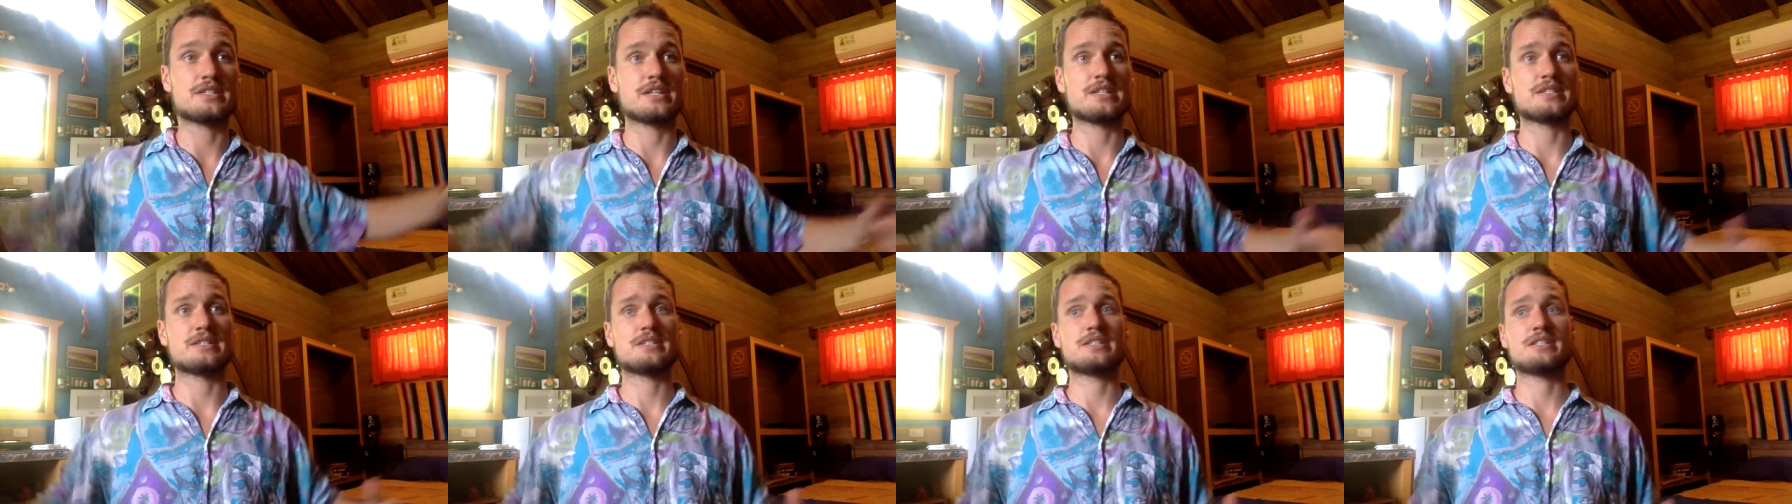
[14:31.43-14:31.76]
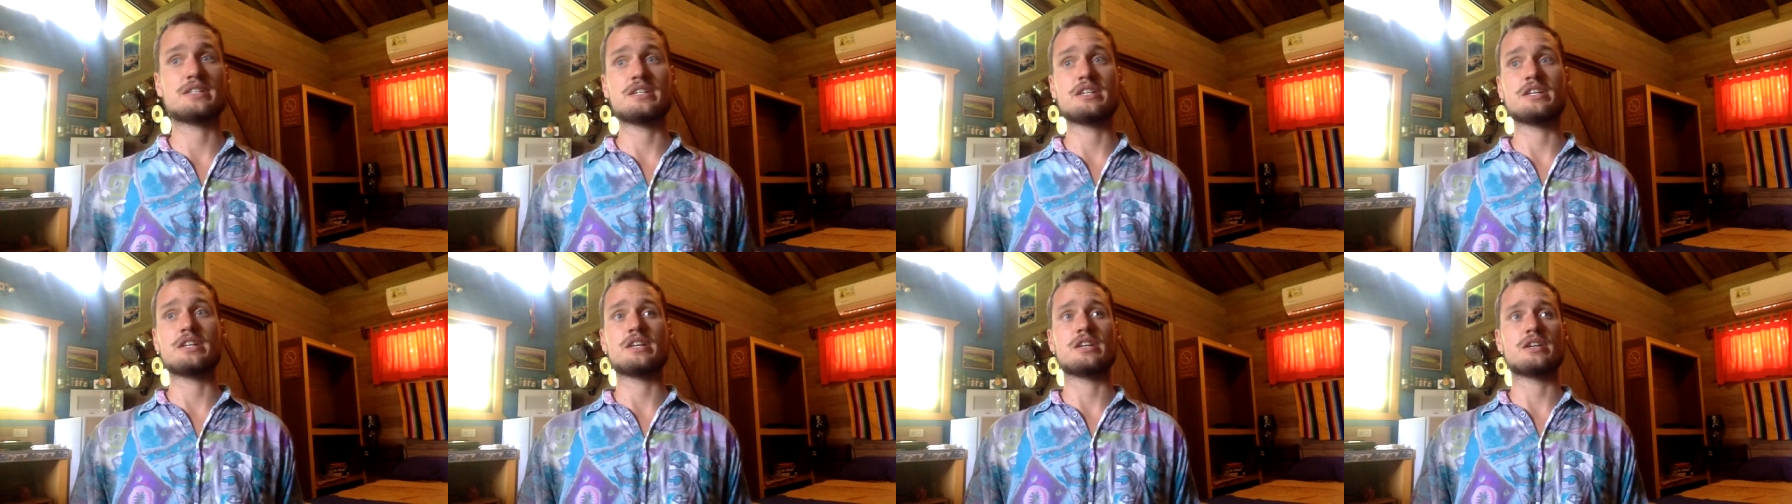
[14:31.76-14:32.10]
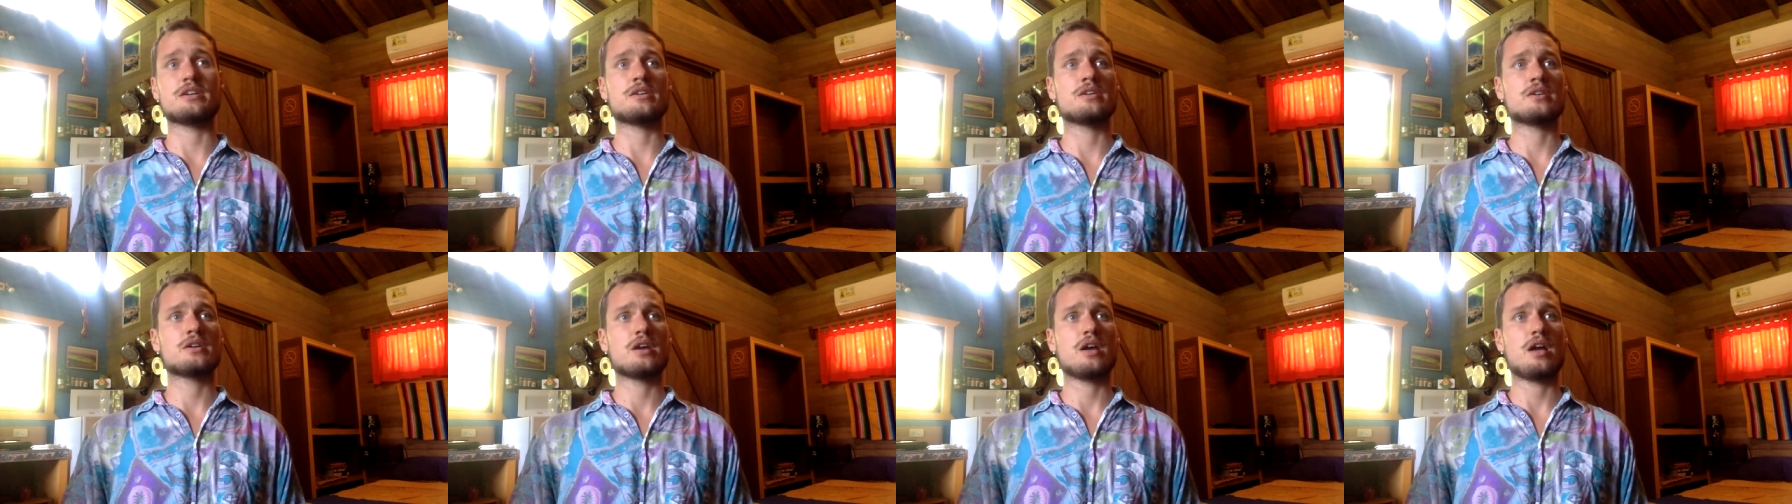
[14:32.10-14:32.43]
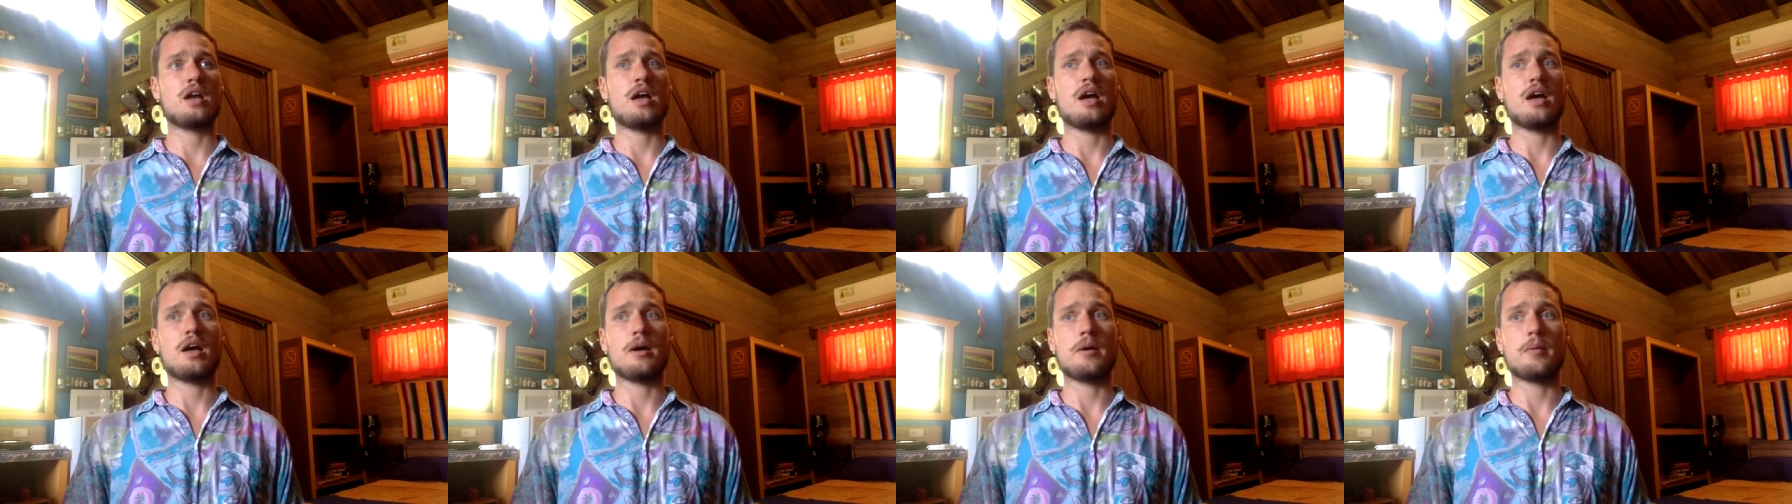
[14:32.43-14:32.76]
and seeing
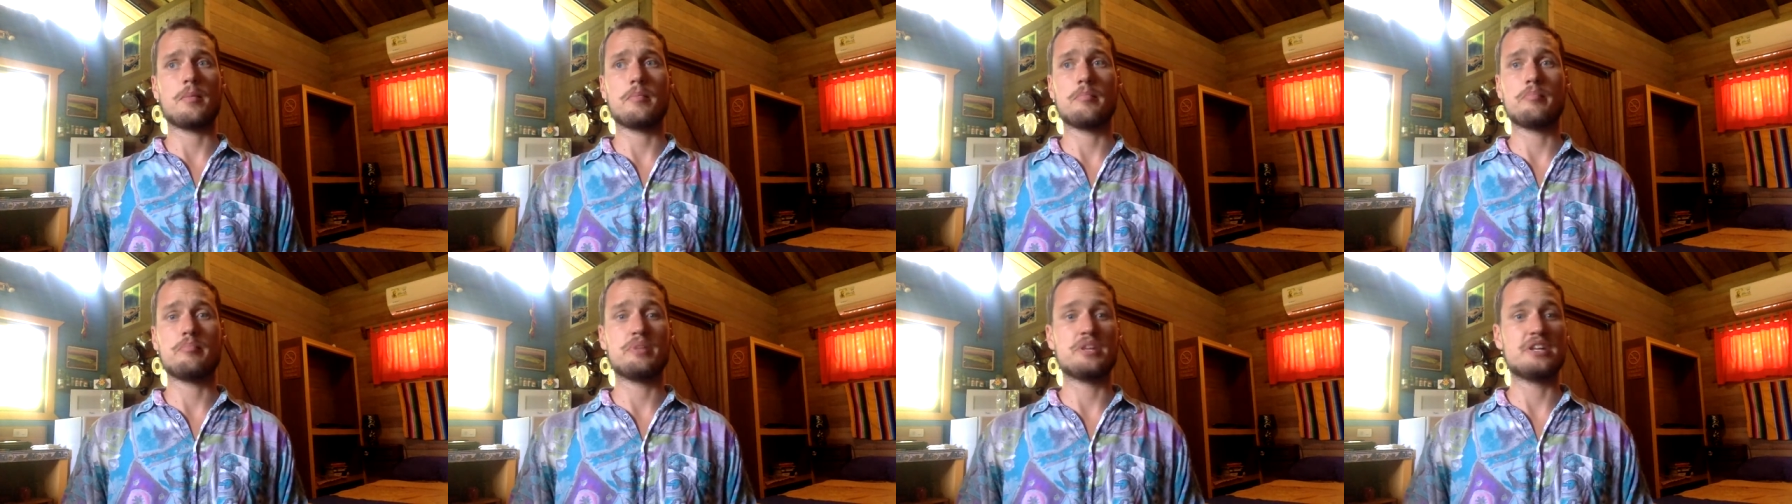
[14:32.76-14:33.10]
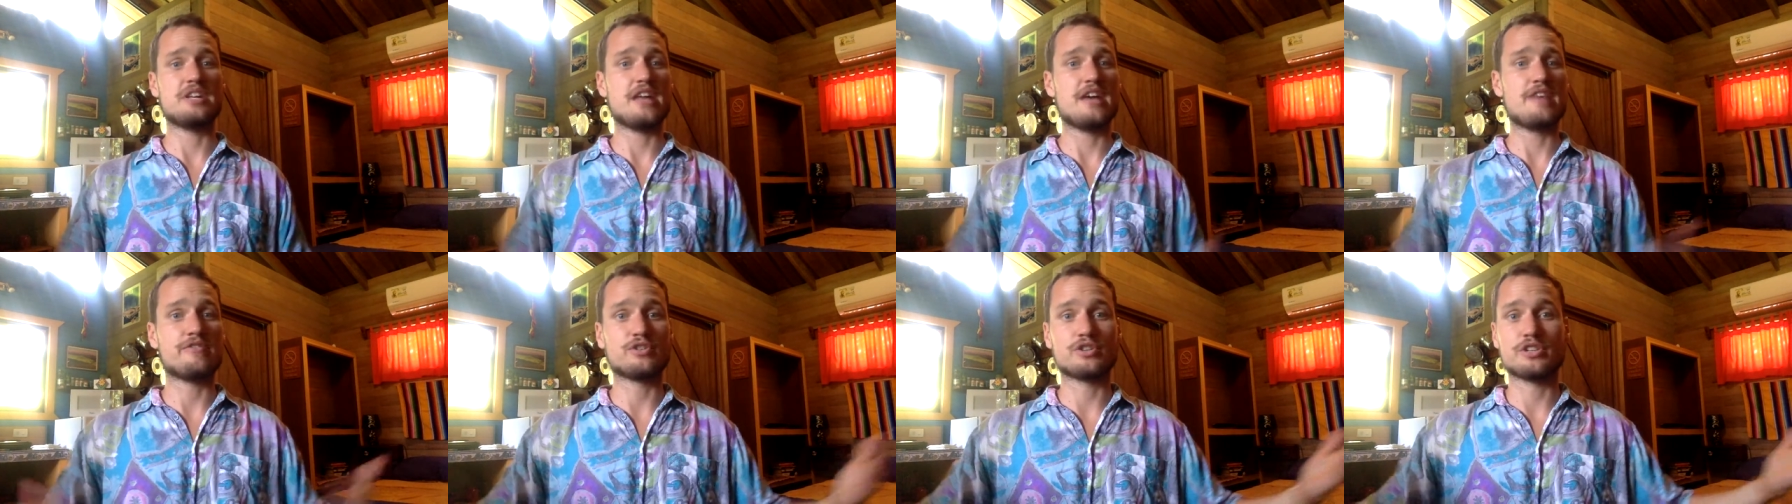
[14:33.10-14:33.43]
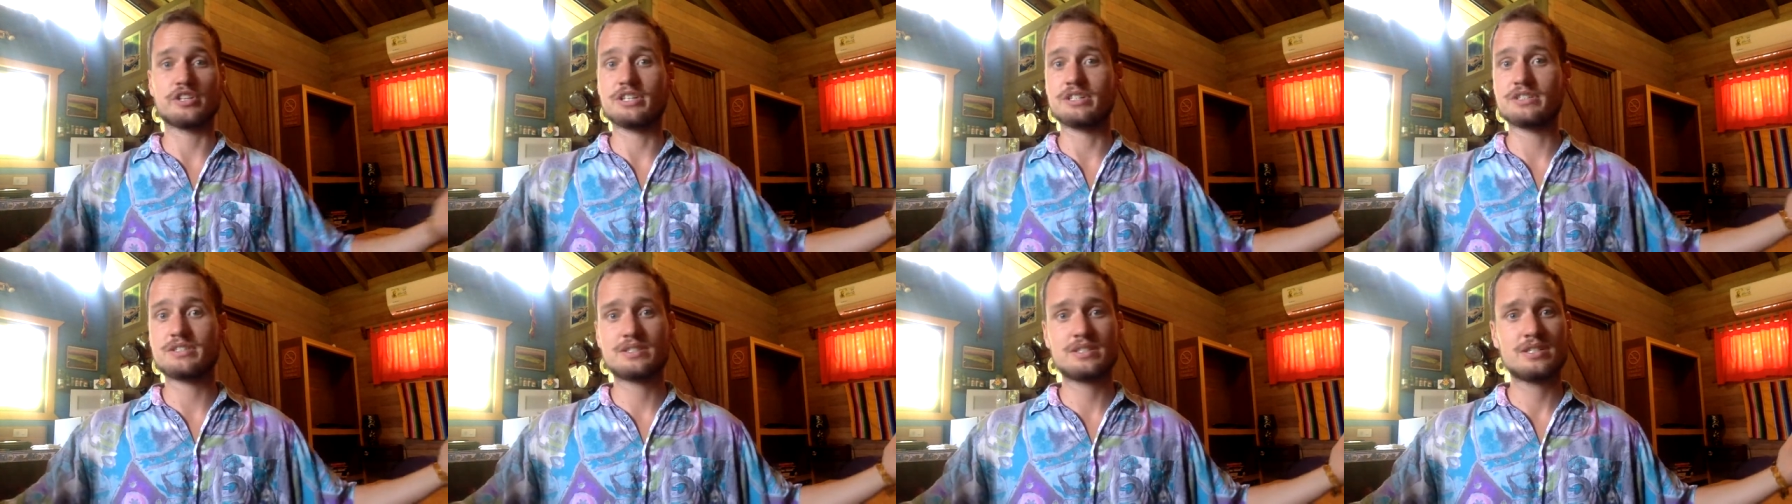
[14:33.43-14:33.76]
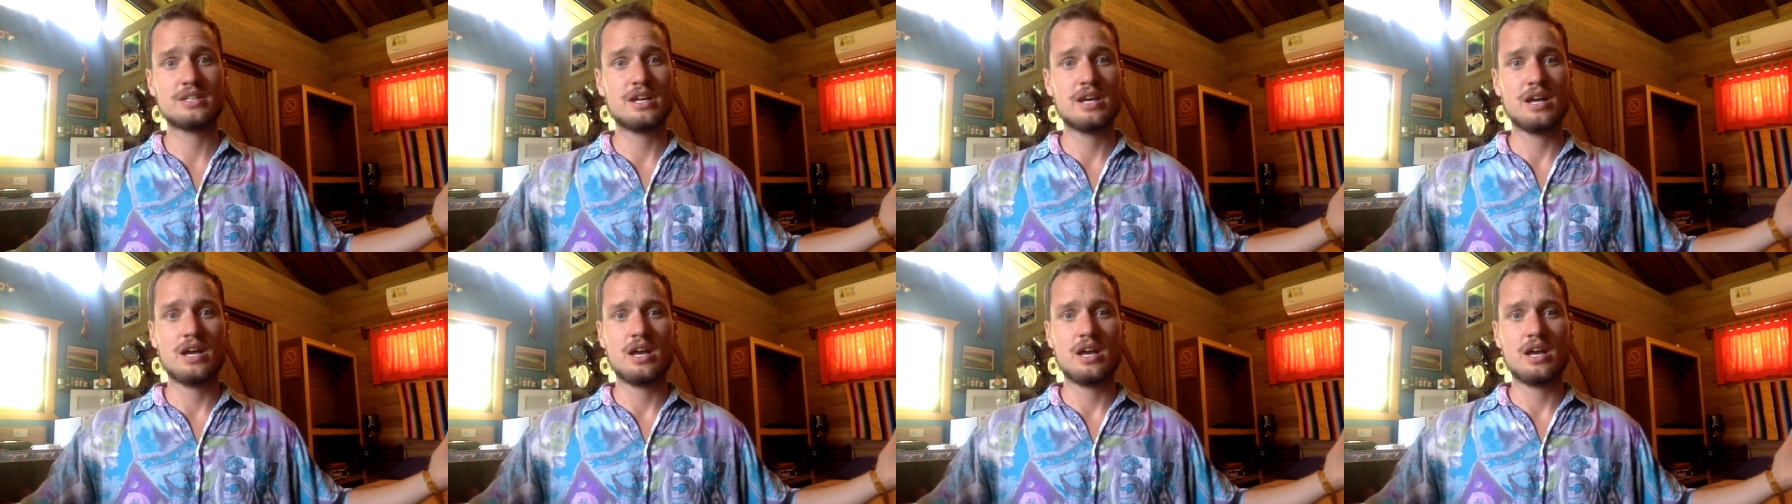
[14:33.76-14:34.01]
uh, benevolent